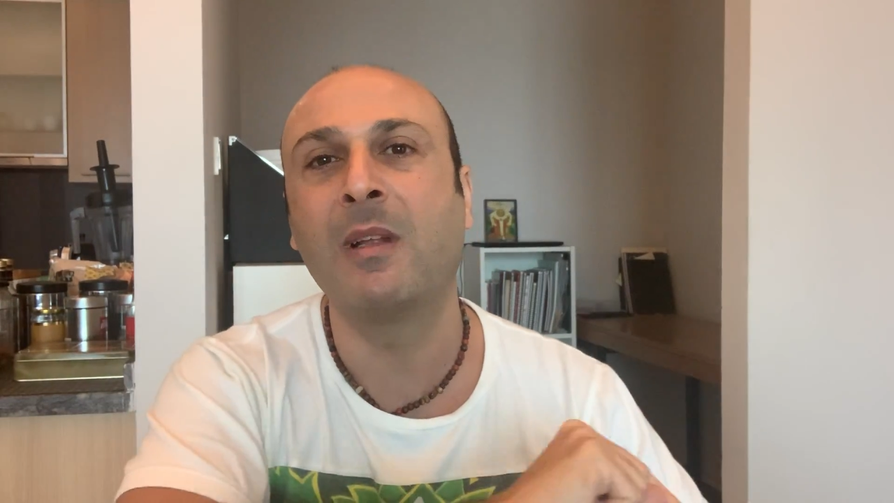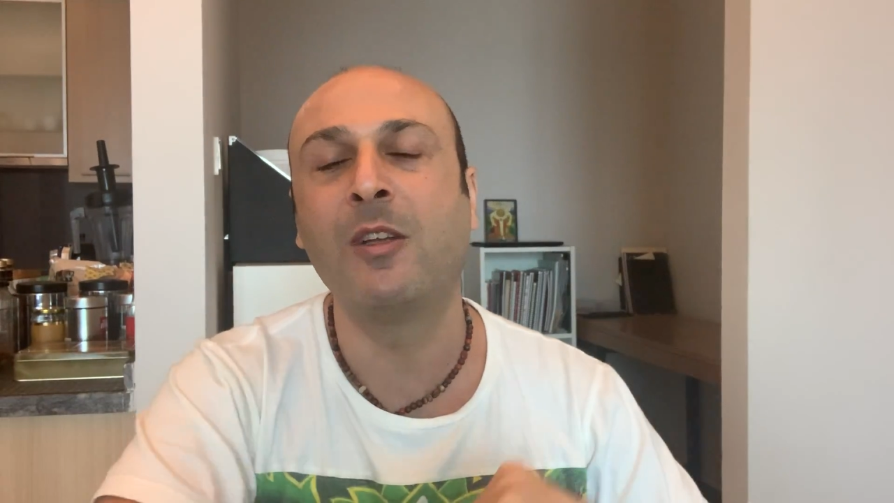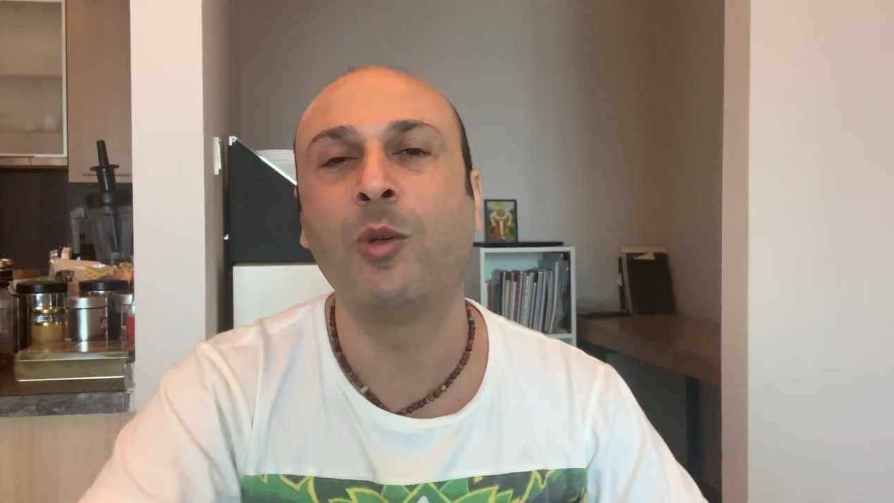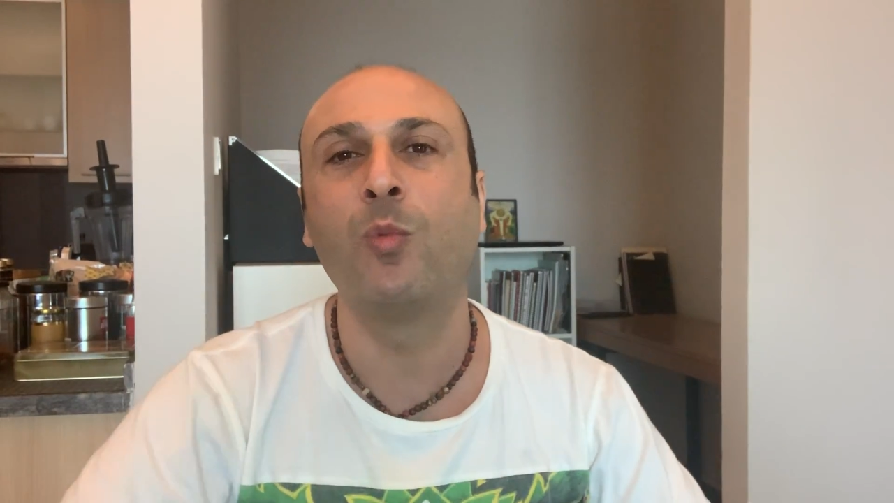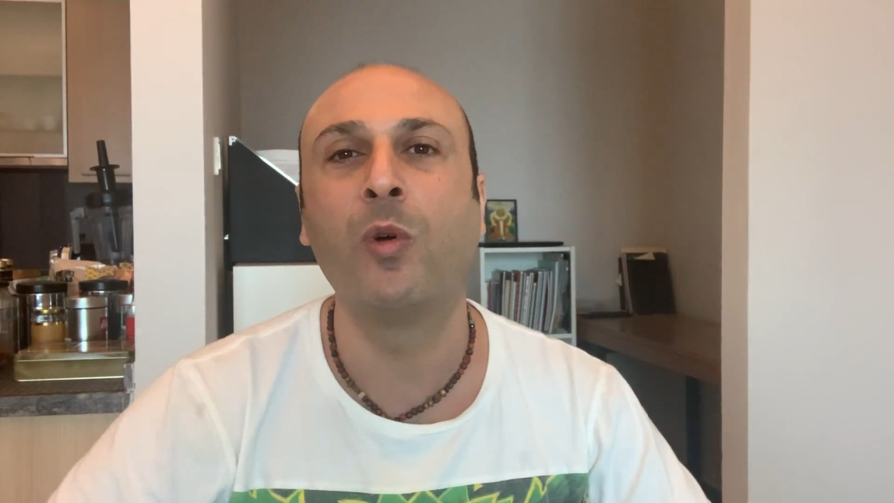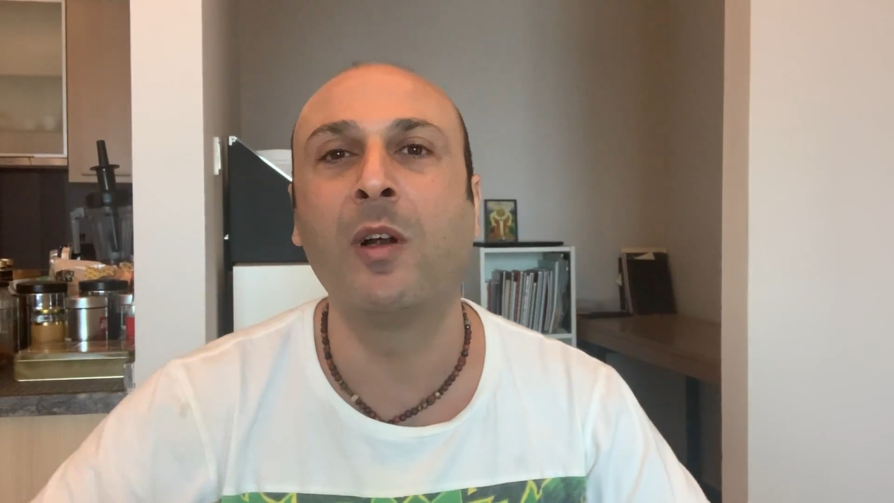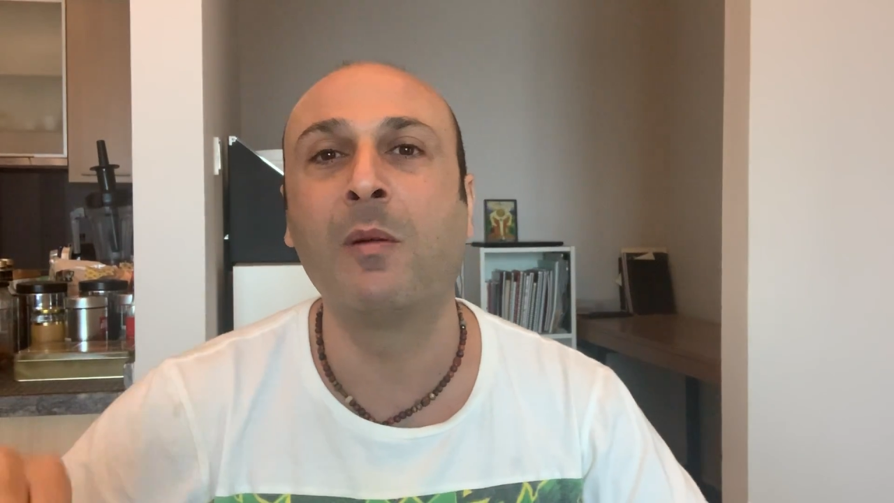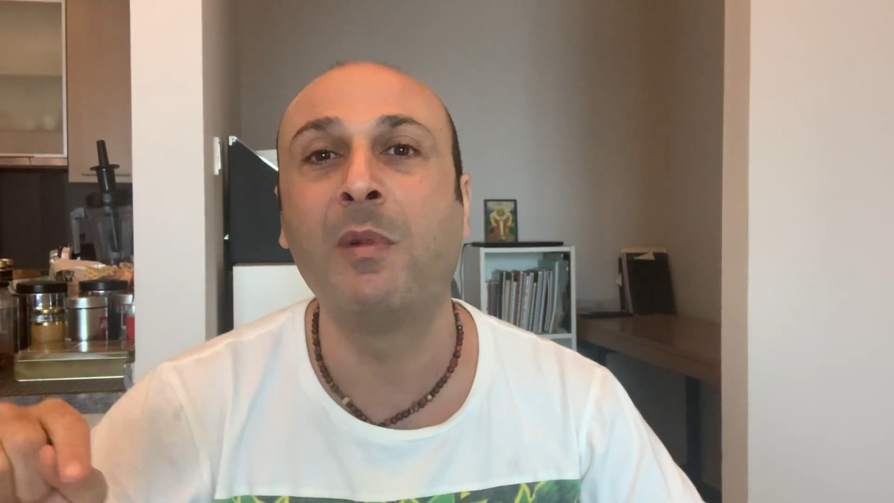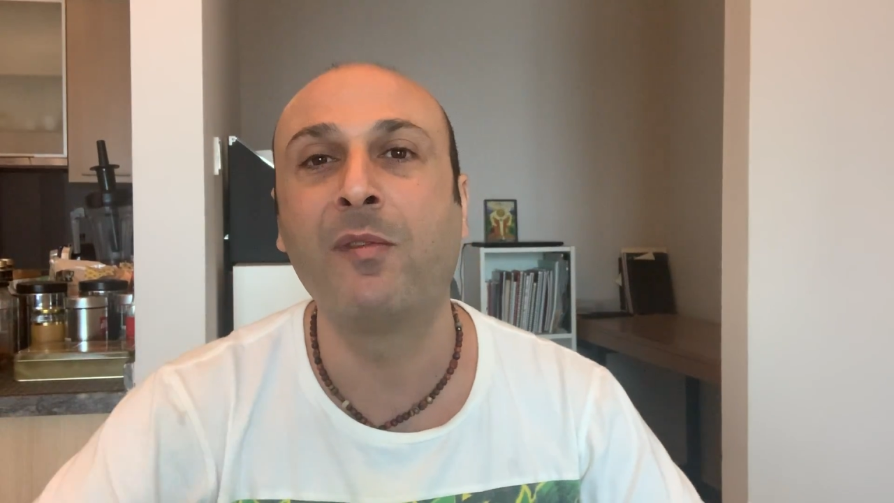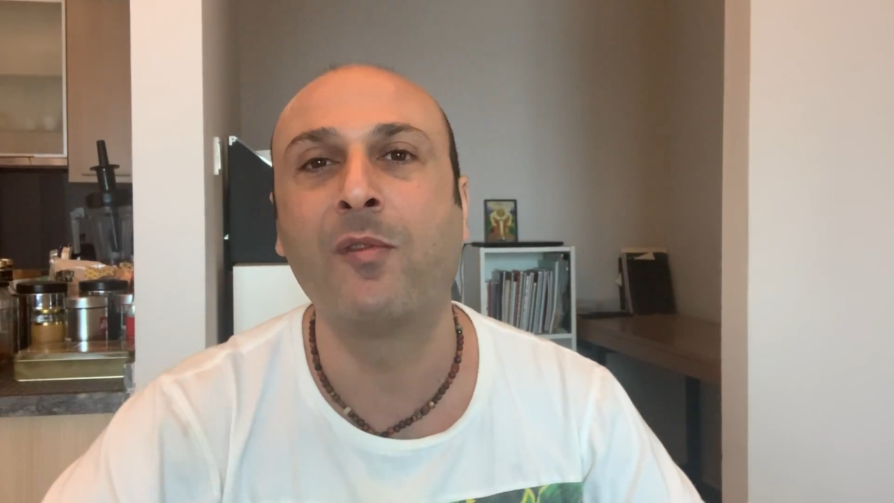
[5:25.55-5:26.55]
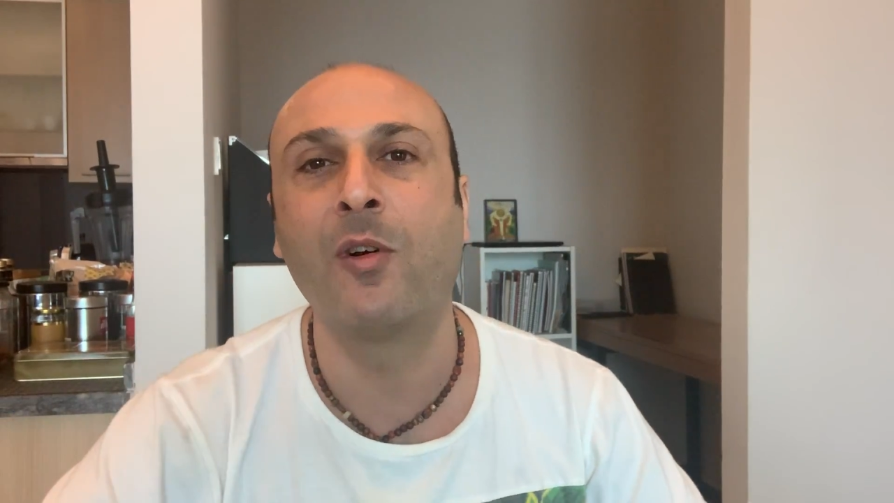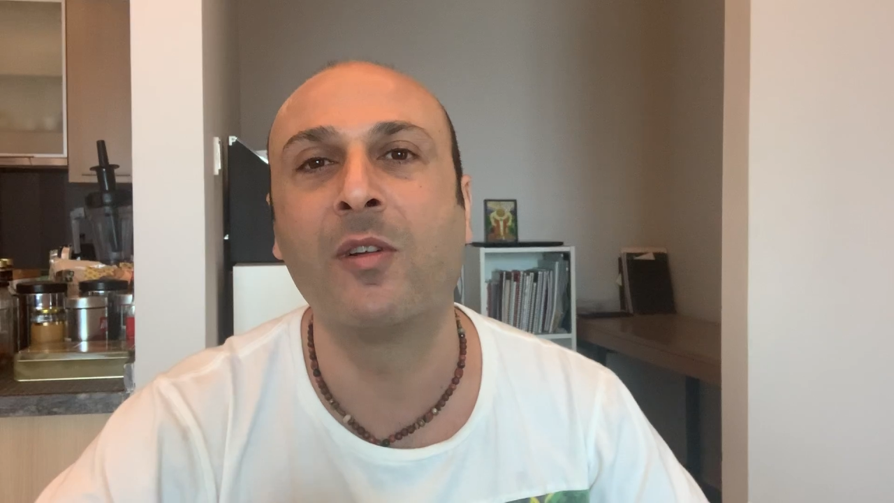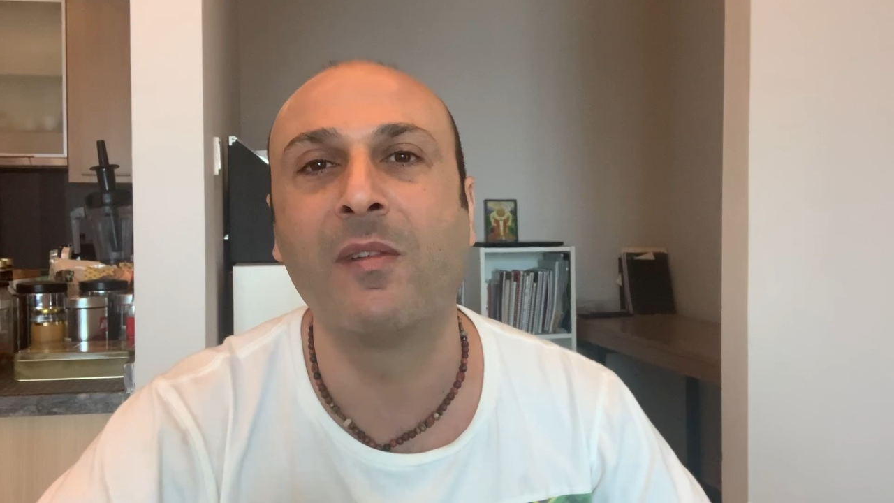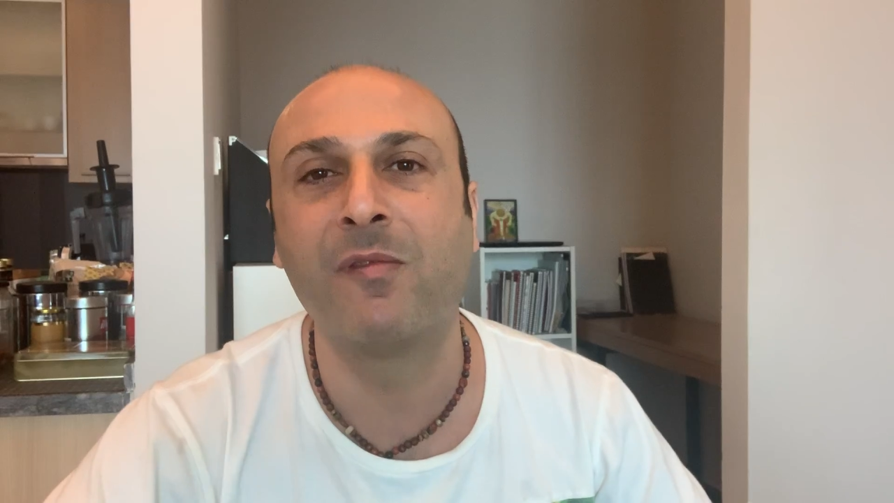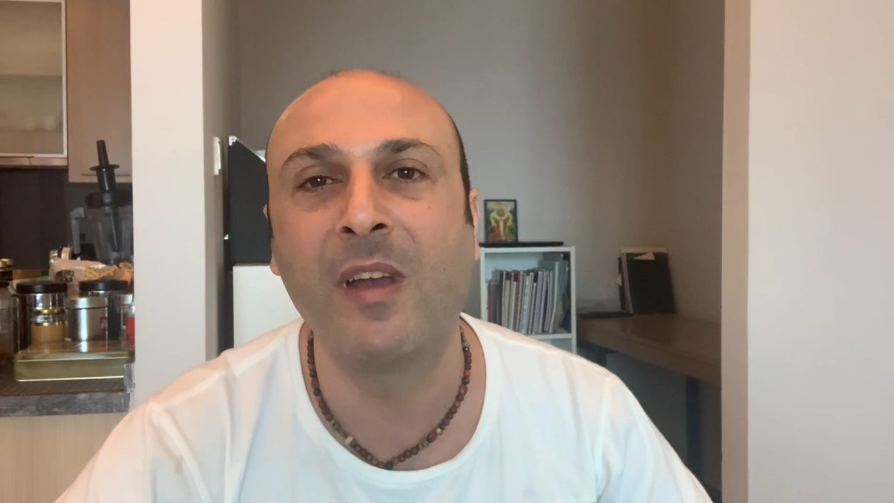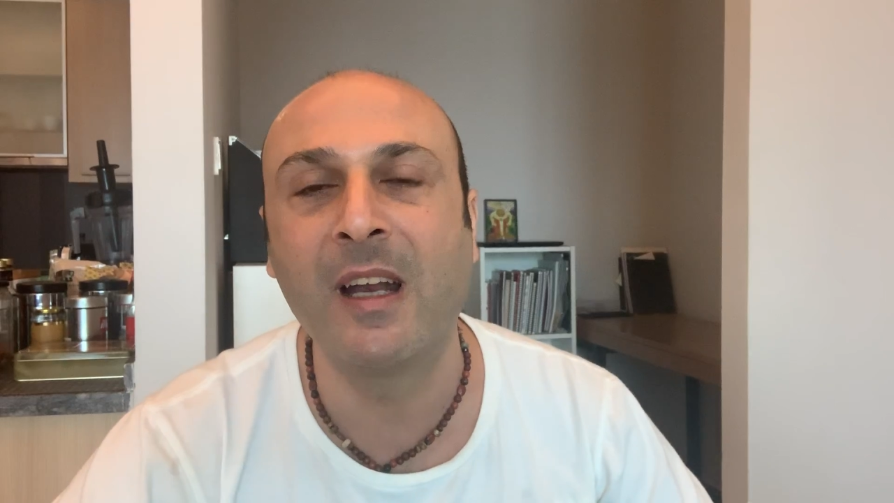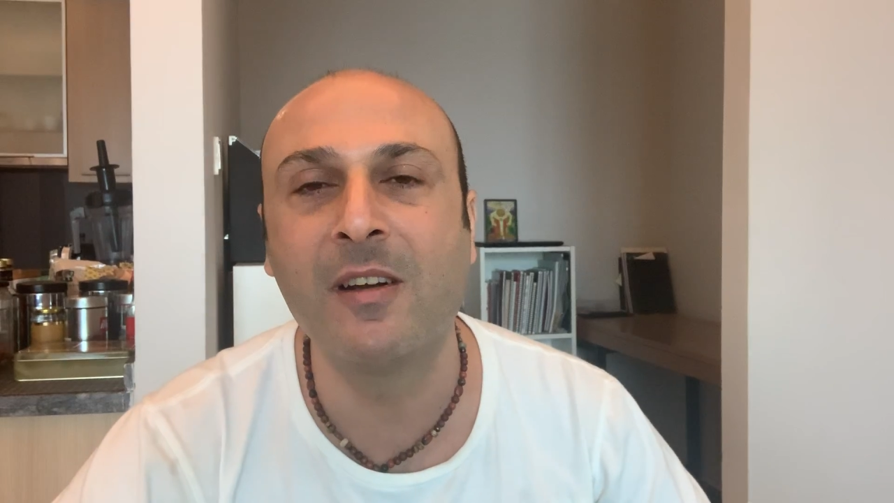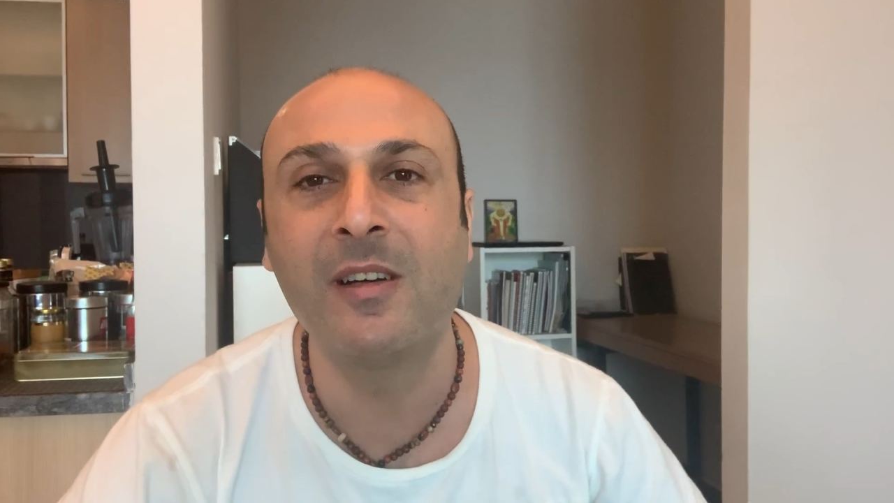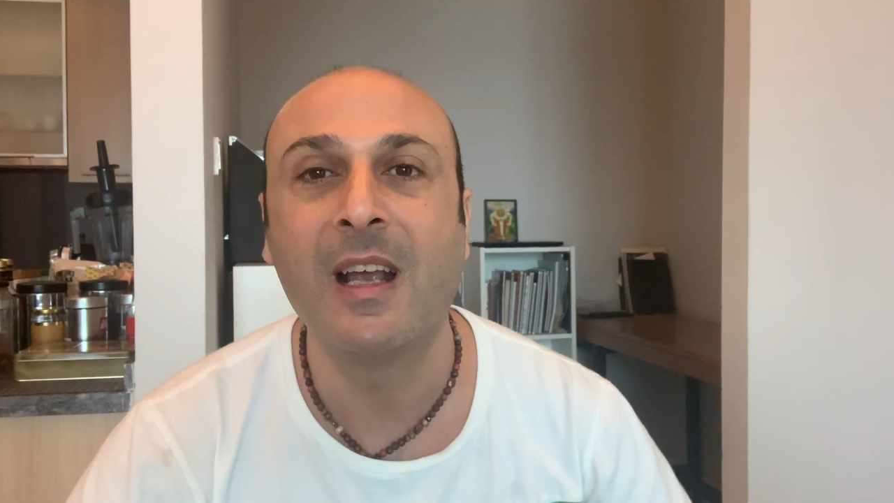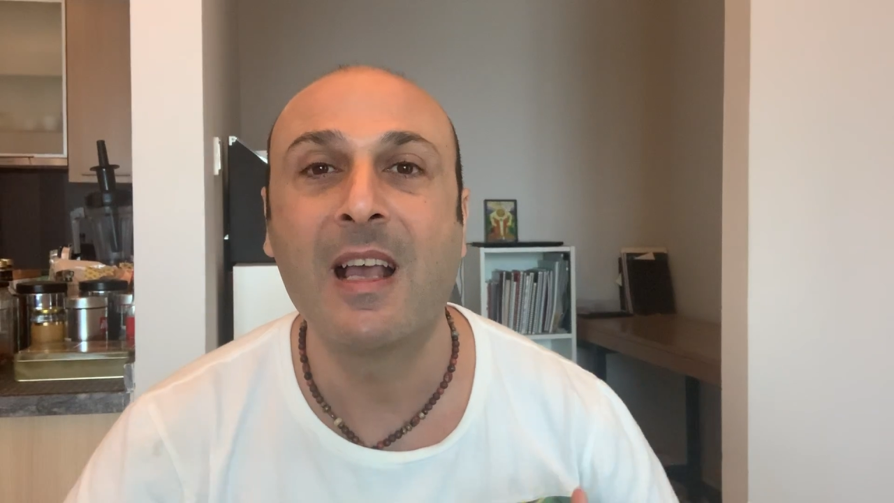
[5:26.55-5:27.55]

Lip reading: than you were before the failure.